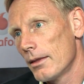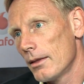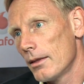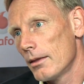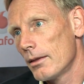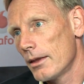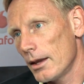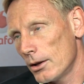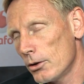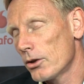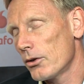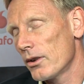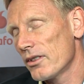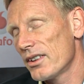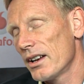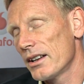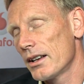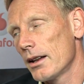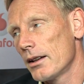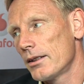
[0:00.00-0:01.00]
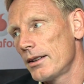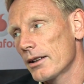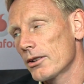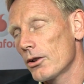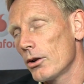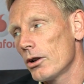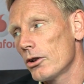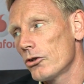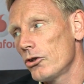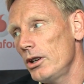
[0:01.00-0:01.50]
then you translate it in
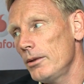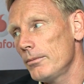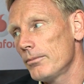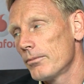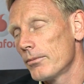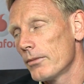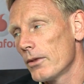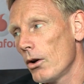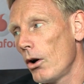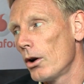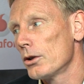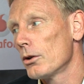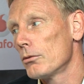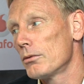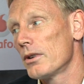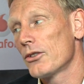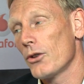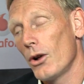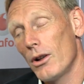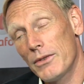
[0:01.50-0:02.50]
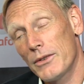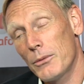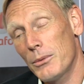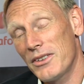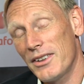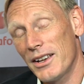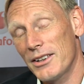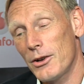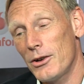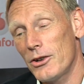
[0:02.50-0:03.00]
technology, or you resolve it
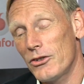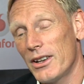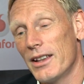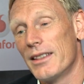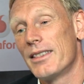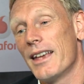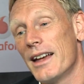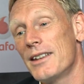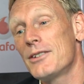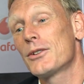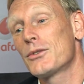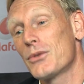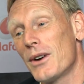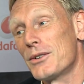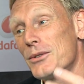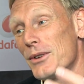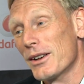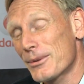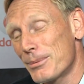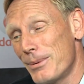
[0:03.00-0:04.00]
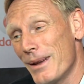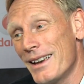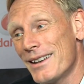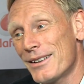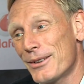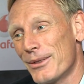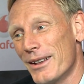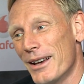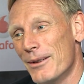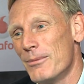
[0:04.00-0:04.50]
with technology, and then you try to explain
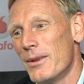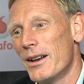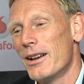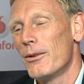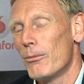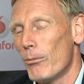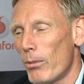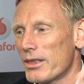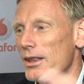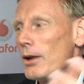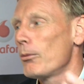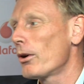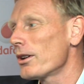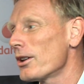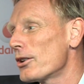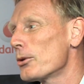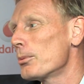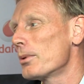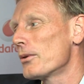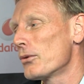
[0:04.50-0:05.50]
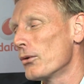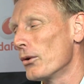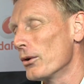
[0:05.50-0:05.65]
to them what they wanted to before.